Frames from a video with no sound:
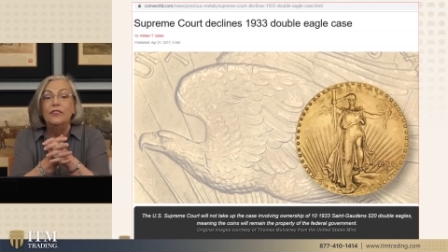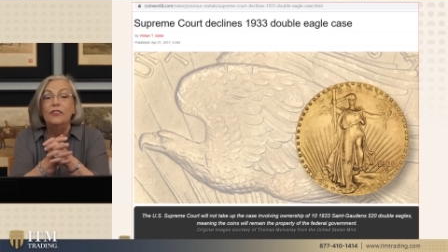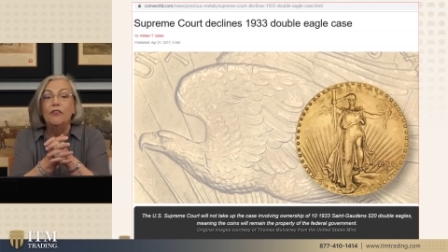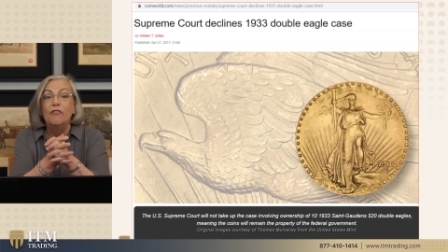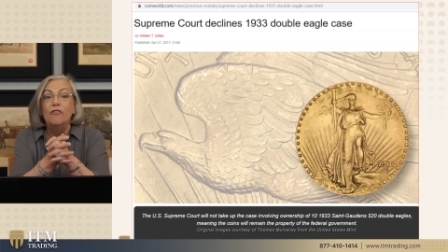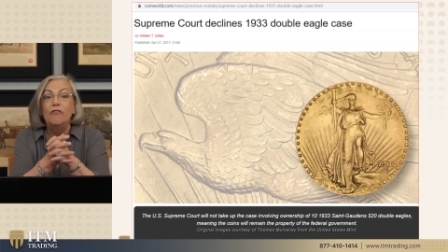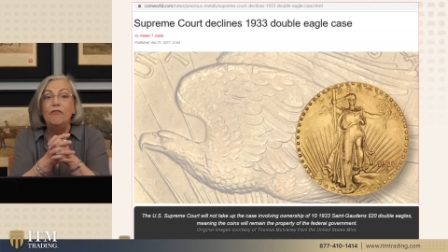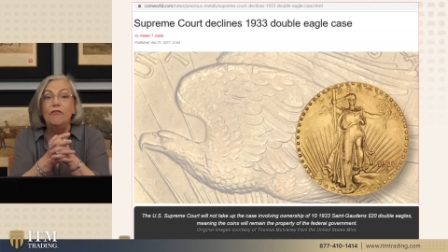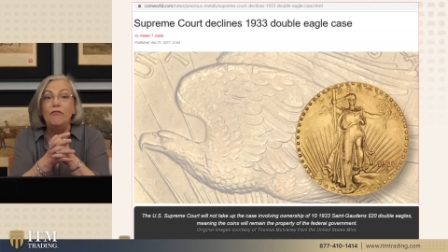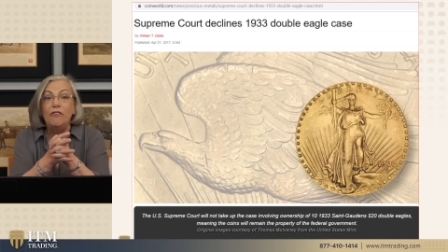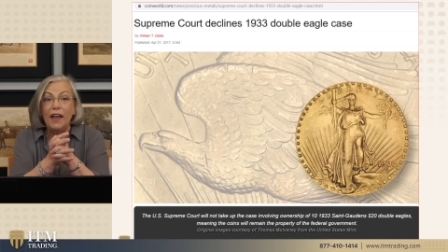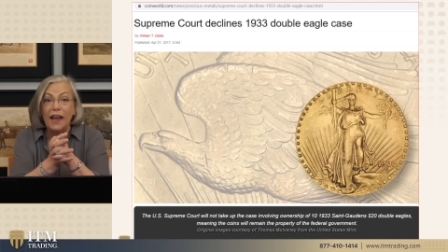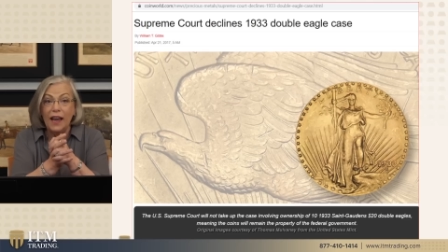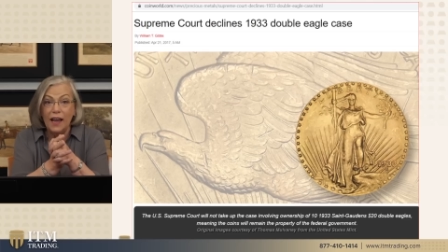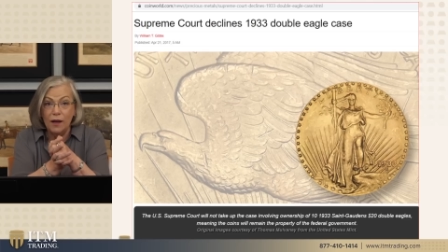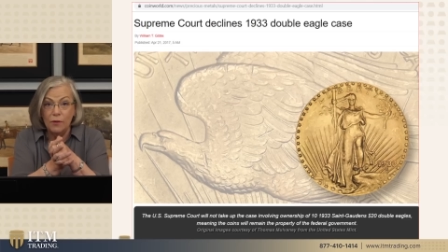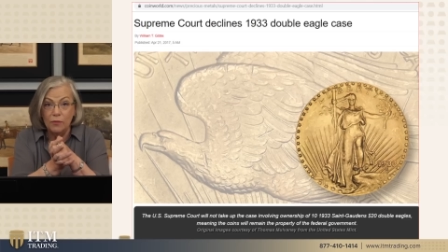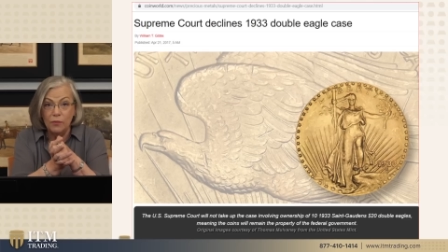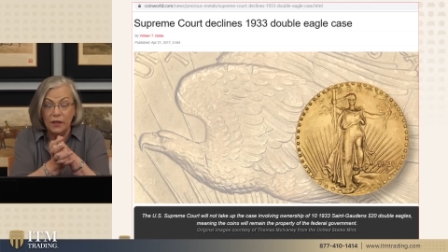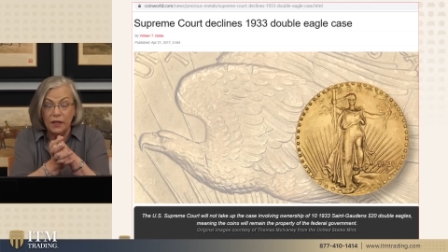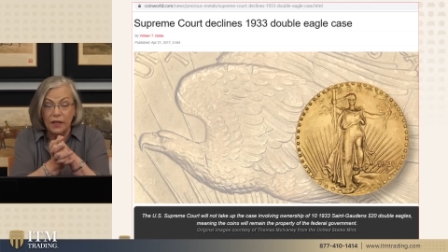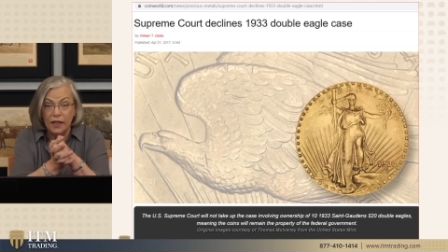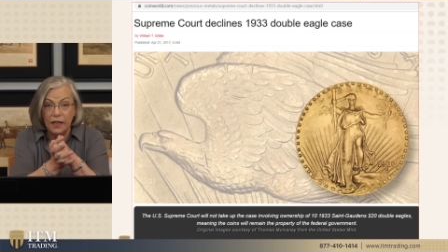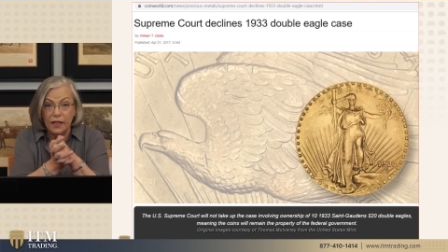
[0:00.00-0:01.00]
The
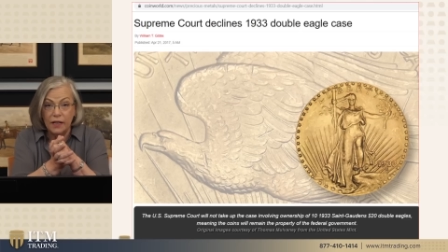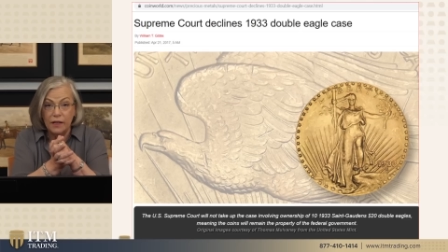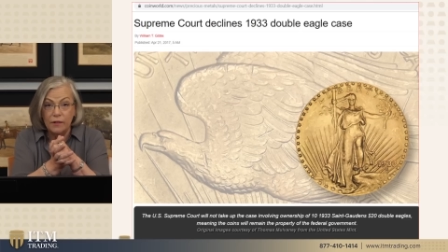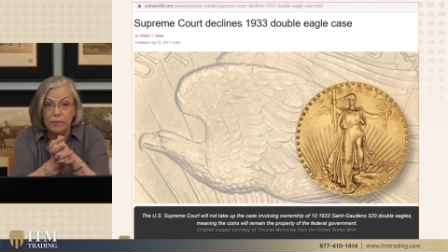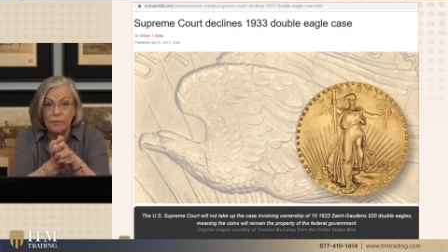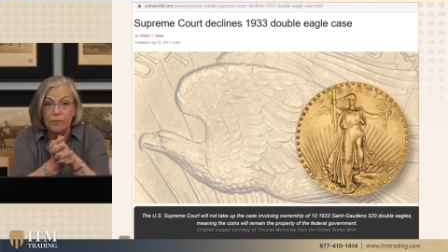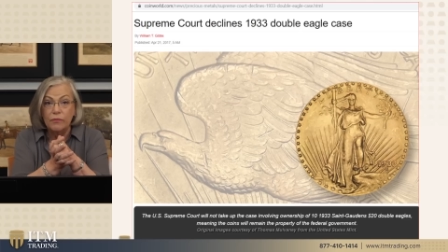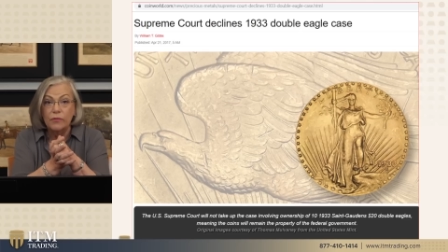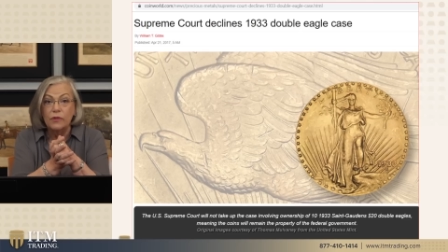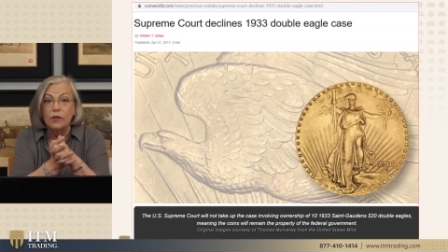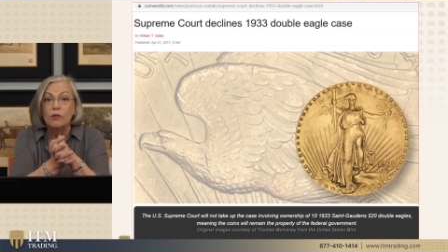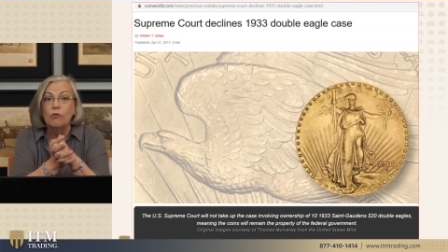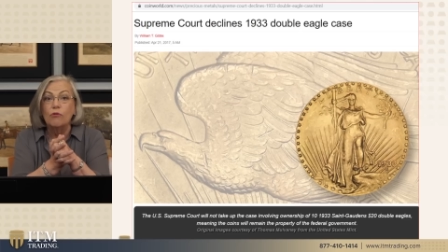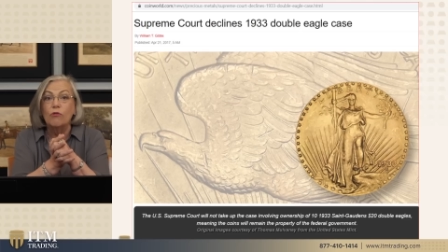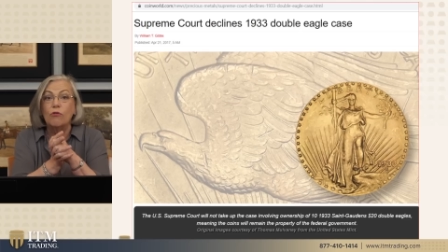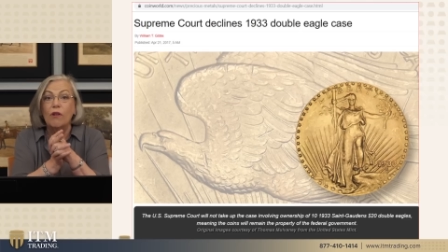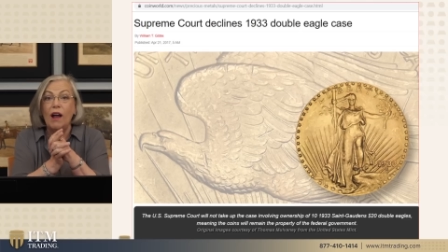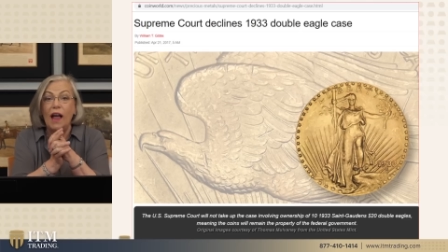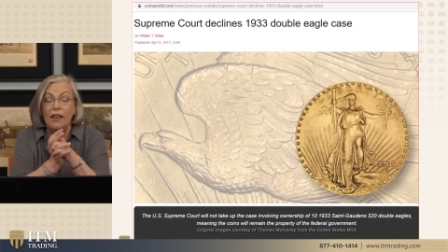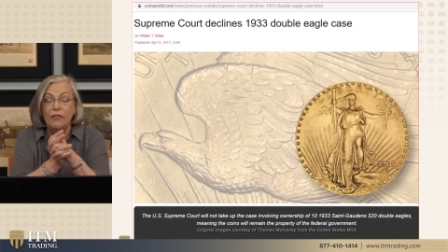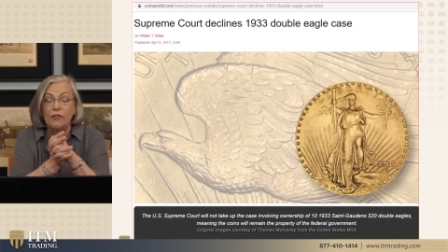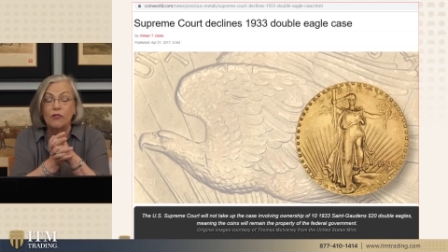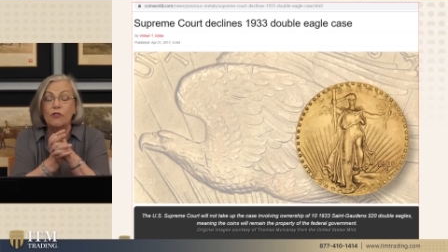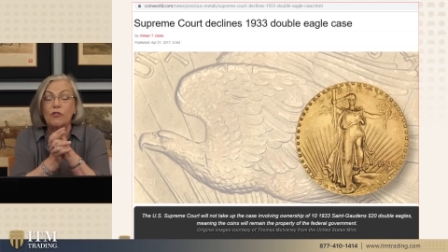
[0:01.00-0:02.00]
family,
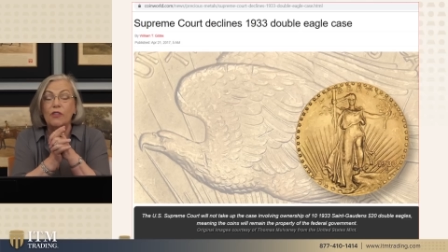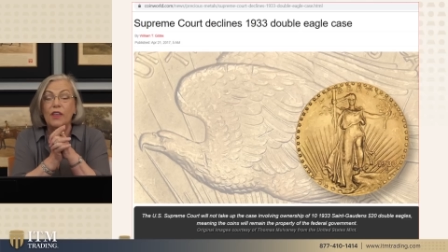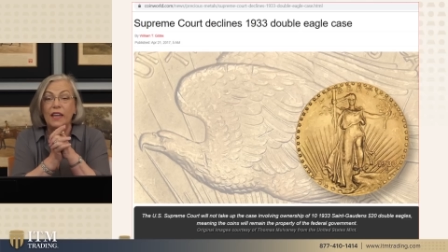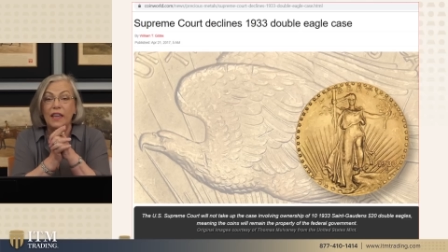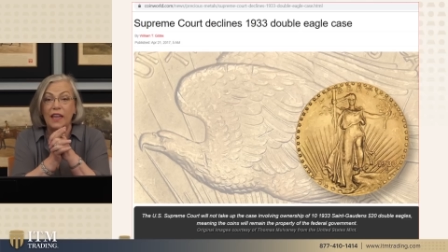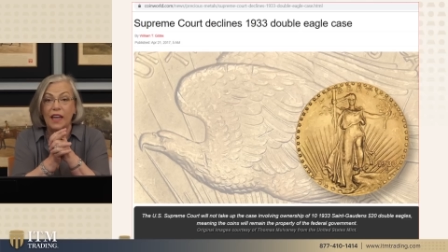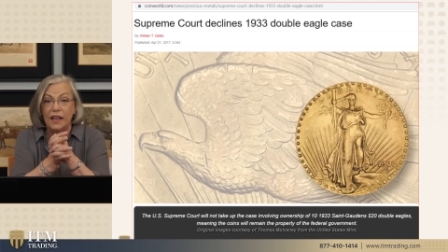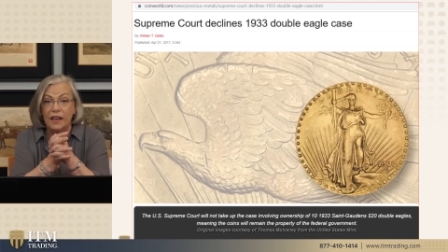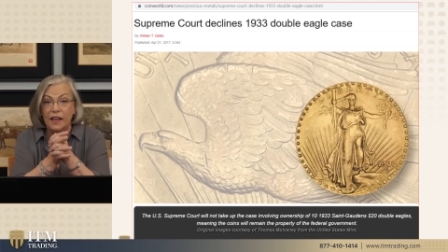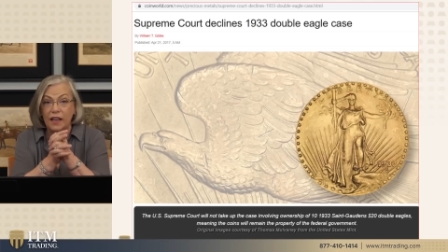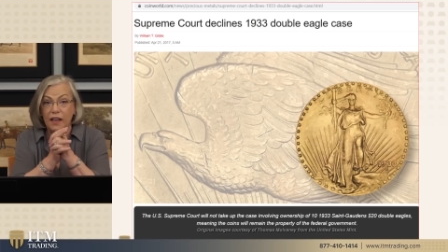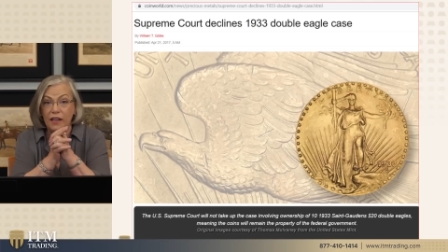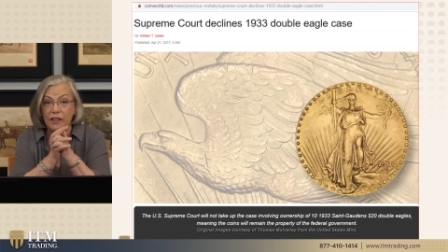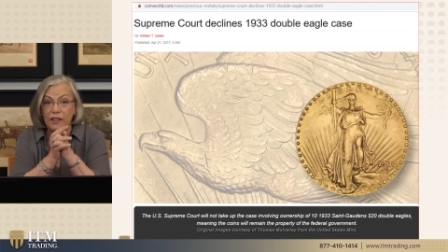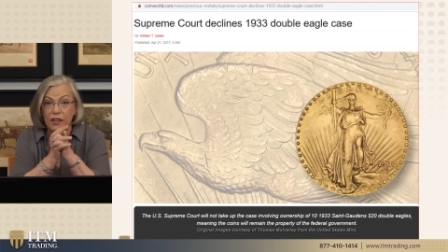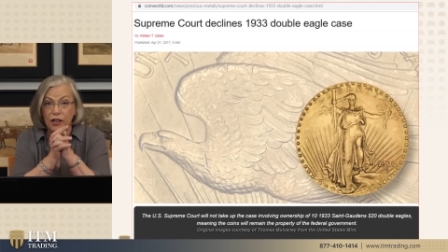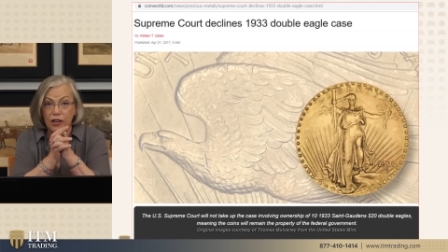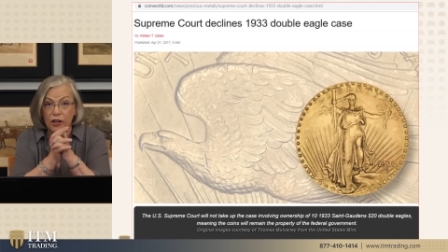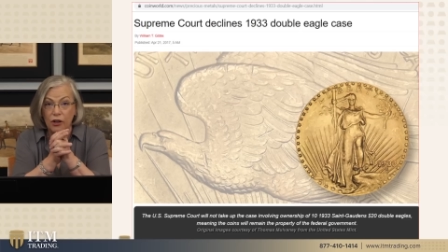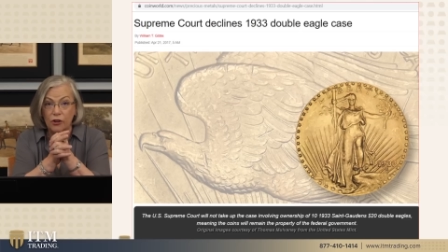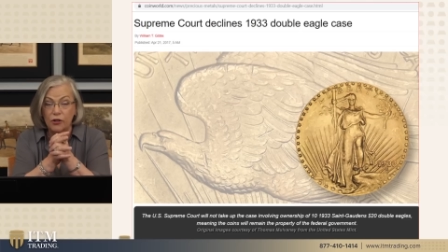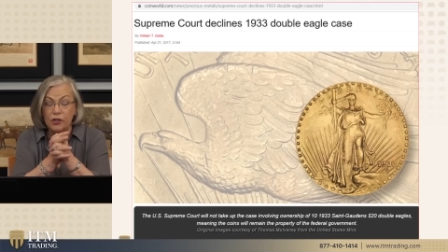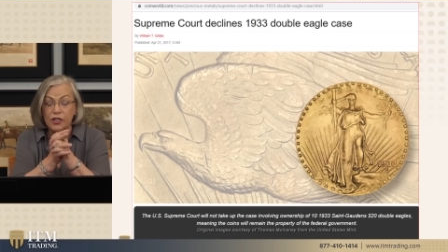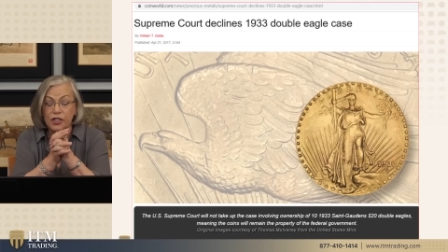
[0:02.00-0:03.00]
rather than getting a
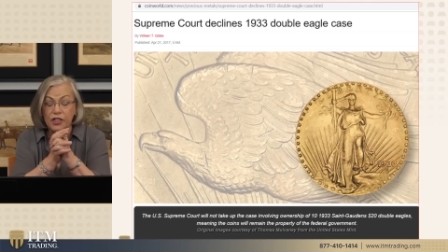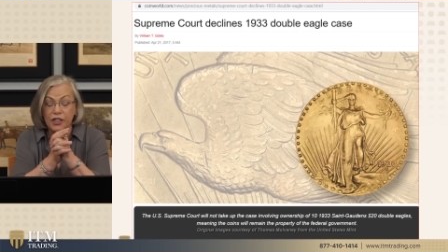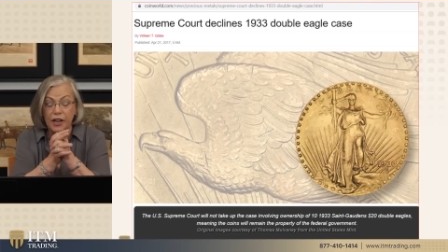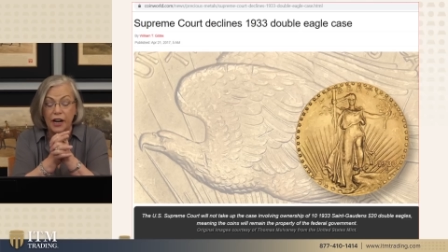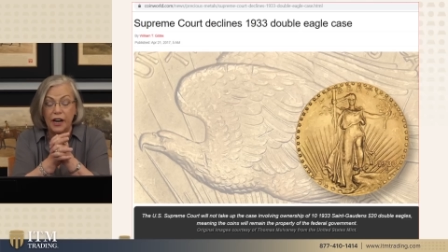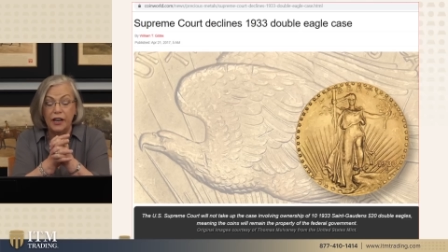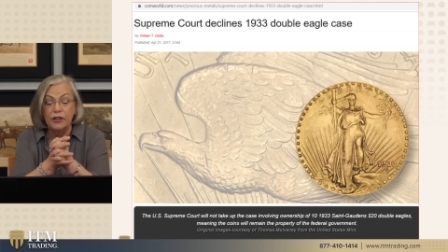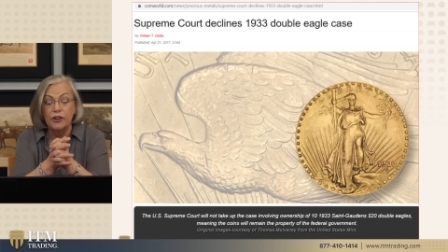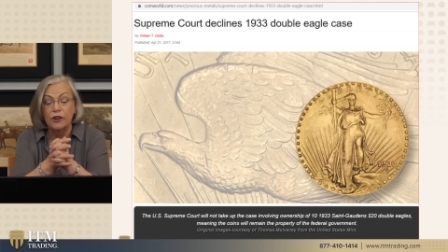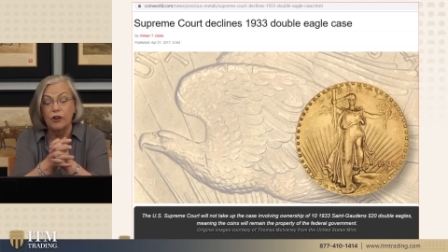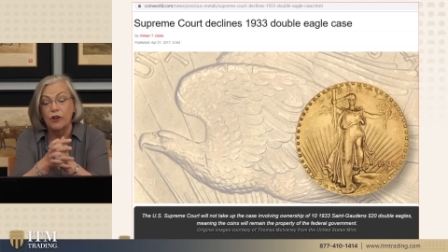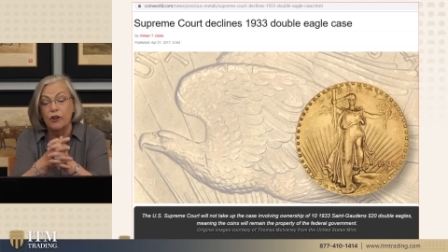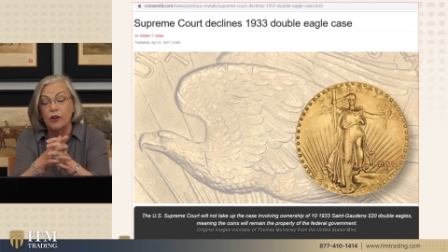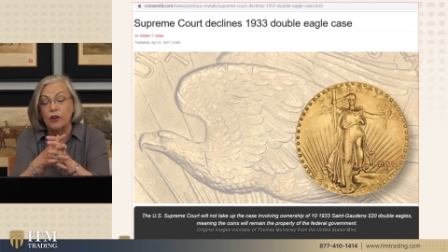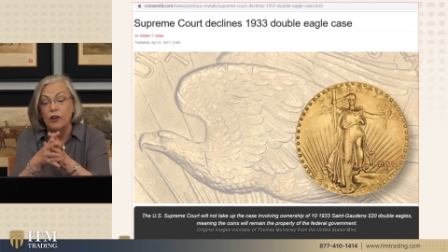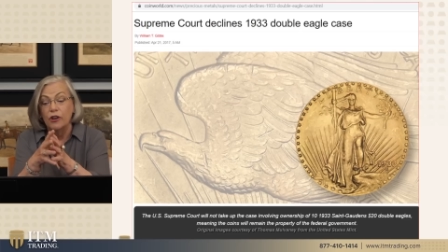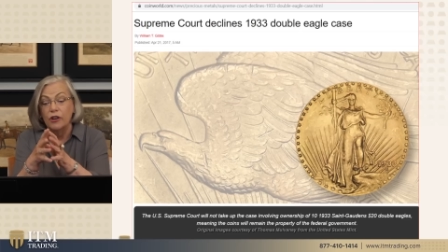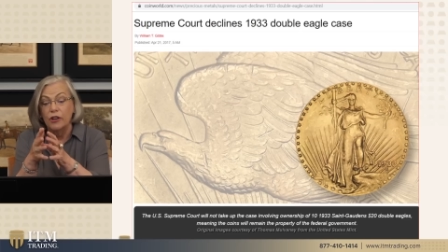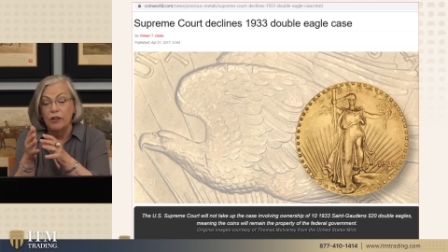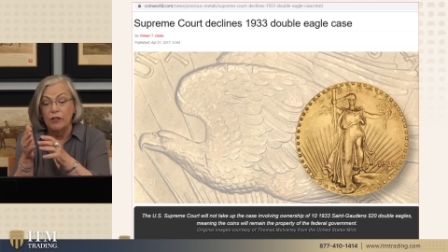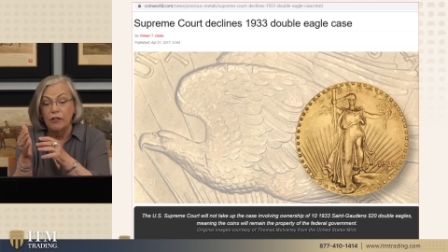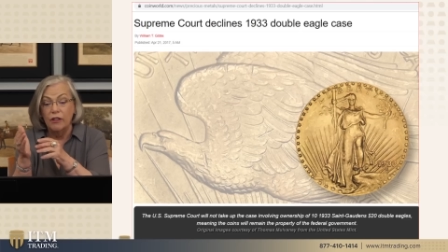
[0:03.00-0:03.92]
negotiator